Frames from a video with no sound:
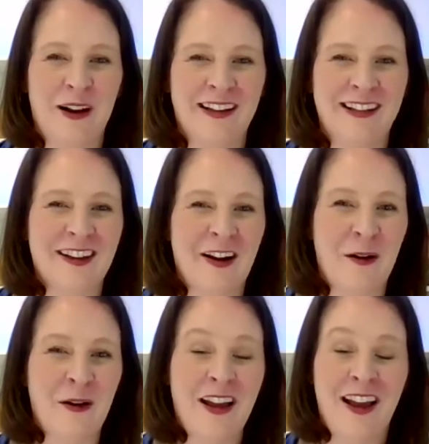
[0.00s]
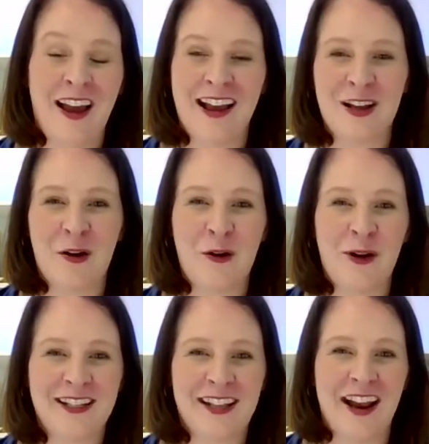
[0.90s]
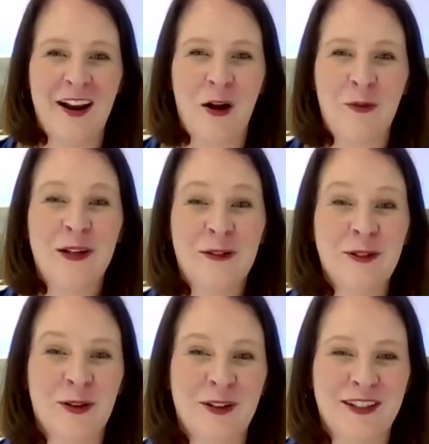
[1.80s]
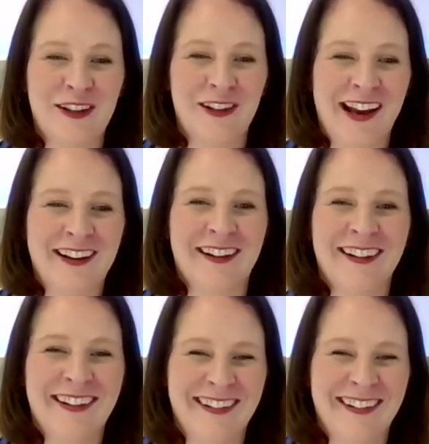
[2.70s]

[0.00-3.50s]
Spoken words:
And as I always say, I will talk to you later.